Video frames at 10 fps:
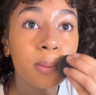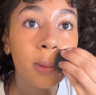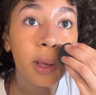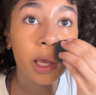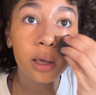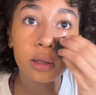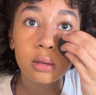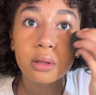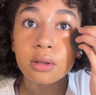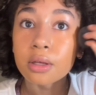And
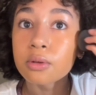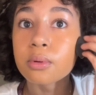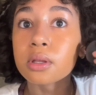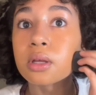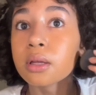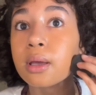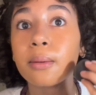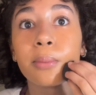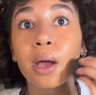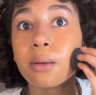this one's not
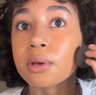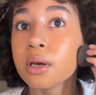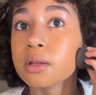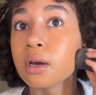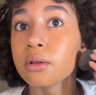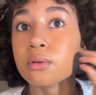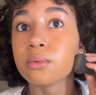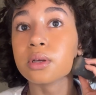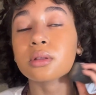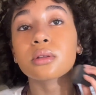that bad because other
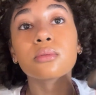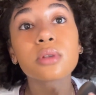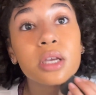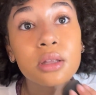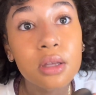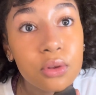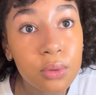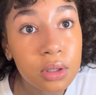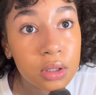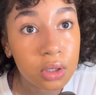ones, like this
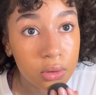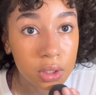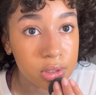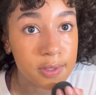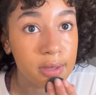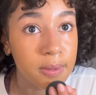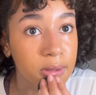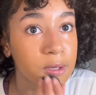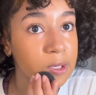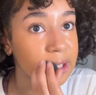one literally just seeps
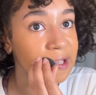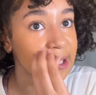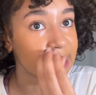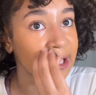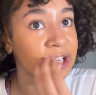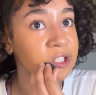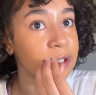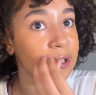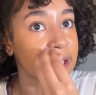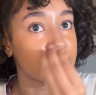into your skin, like it's actually
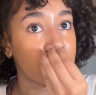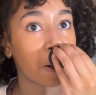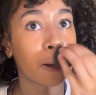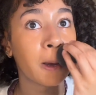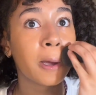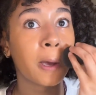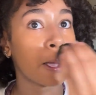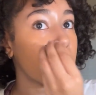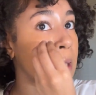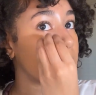crazy.
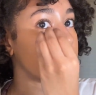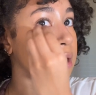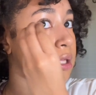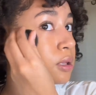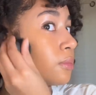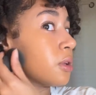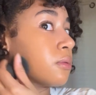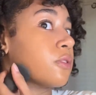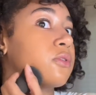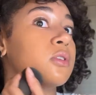And like this is medium
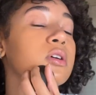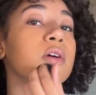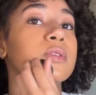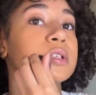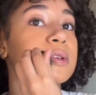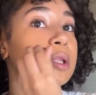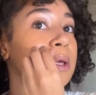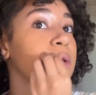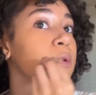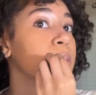to full coverage, and
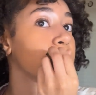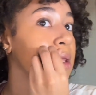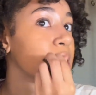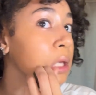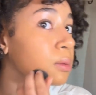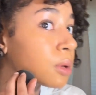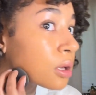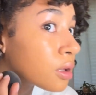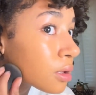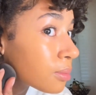you can really see it
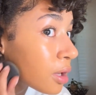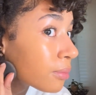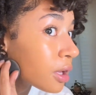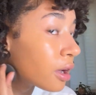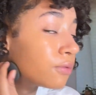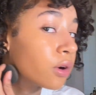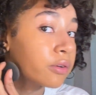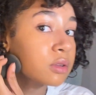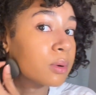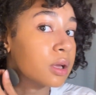because sometimes I have dark
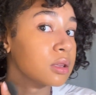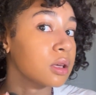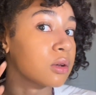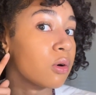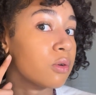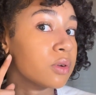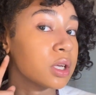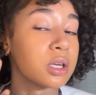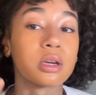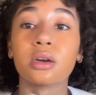spots like over
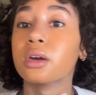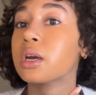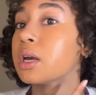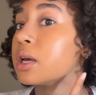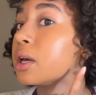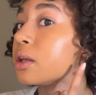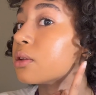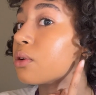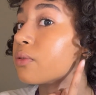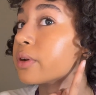here and
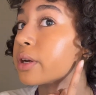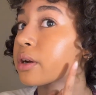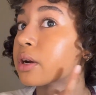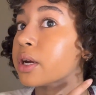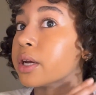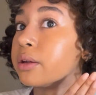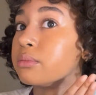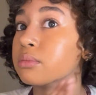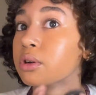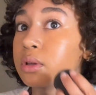over here,
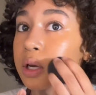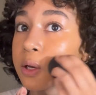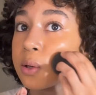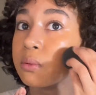and they're like